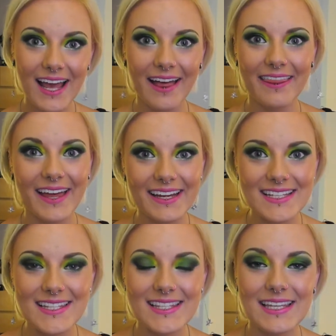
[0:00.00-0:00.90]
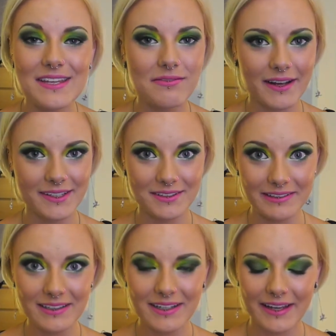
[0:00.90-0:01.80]
yeah, that is the final
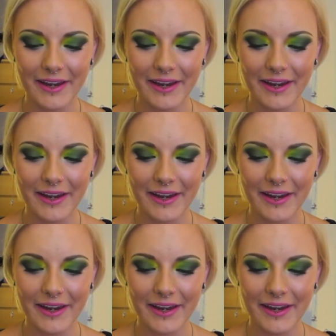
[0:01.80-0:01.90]
look.